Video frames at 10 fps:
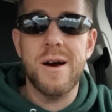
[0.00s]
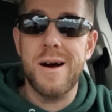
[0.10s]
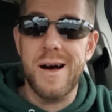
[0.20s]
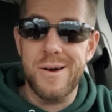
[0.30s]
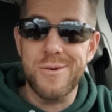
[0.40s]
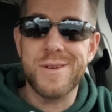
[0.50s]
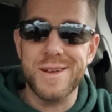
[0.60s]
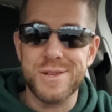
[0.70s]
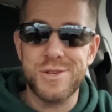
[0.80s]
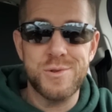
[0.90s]
Ah, okay,
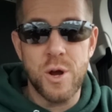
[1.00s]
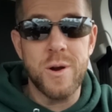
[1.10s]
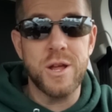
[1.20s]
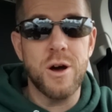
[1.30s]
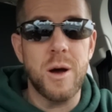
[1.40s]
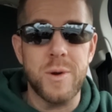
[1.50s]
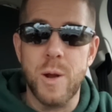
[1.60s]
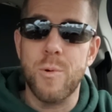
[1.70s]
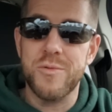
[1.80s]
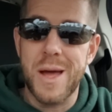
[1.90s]
so she was already gone when
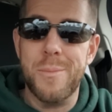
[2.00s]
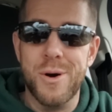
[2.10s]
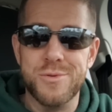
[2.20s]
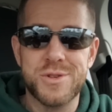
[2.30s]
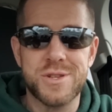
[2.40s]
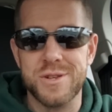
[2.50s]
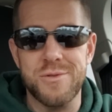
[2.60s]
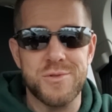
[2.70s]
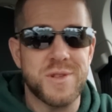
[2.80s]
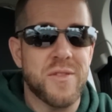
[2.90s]
he wrote that post,
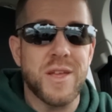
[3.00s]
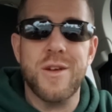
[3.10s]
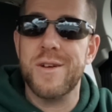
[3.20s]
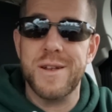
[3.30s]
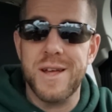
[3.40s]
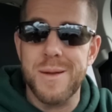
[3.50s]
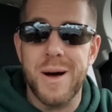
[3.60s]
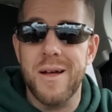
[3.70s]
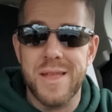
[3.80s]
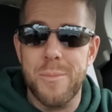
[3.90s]
so there's nothing he could have done
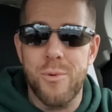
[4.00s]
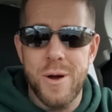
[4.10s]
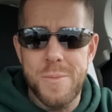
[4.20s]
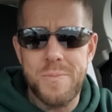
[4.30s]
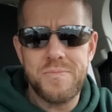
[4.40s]
about it at that point.